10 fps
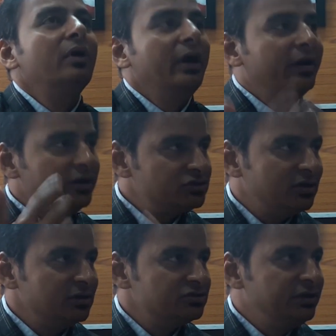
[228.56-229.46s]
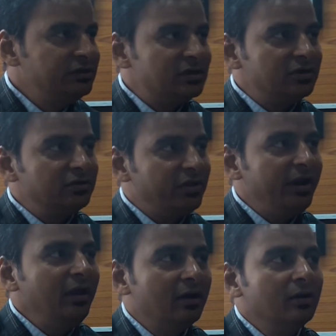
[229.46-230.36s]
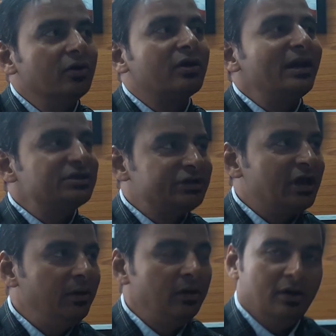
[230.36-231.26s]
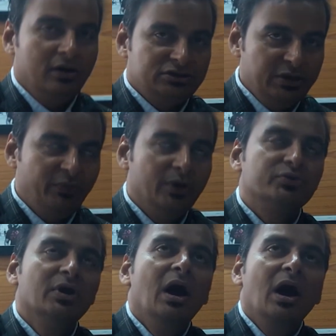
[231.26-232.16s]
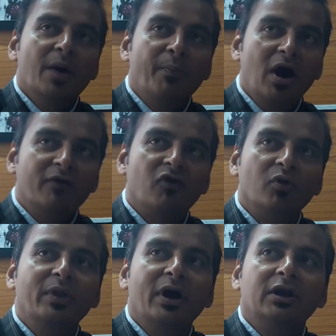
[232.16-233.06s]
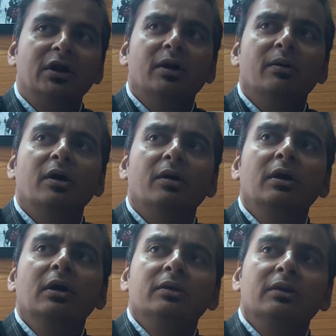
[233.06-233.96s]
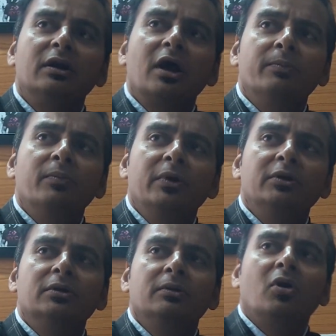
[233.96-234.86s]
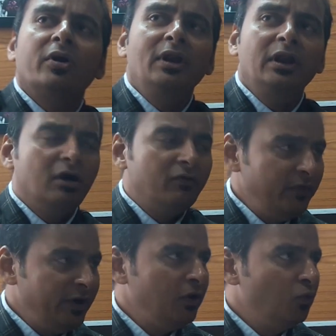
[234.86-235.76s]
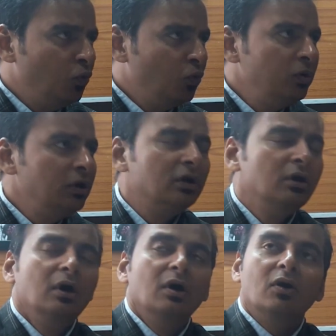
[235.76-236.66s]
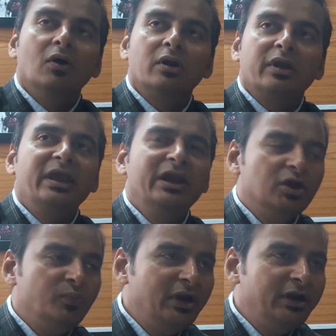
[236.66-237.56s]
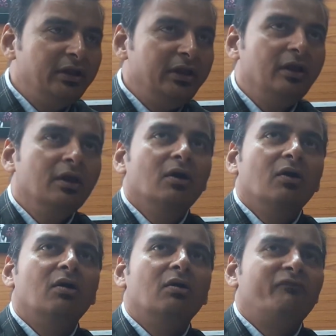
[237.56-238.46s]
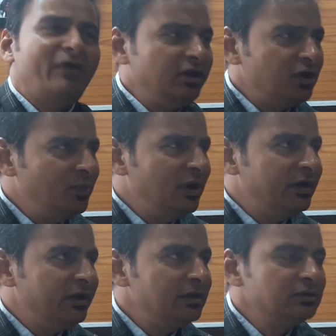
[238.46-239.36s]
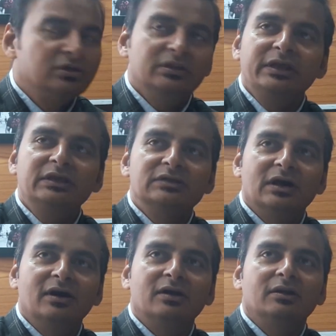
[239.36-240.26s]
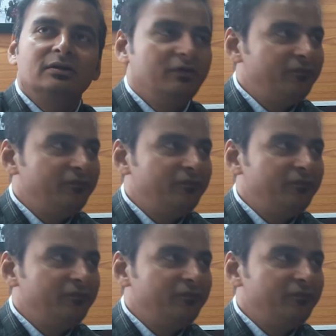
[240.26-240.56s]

increased thirst. These are the three classical symptoms. Apart from that, it can mean non-healing of any wound, or irritability, or fatigability. So these are the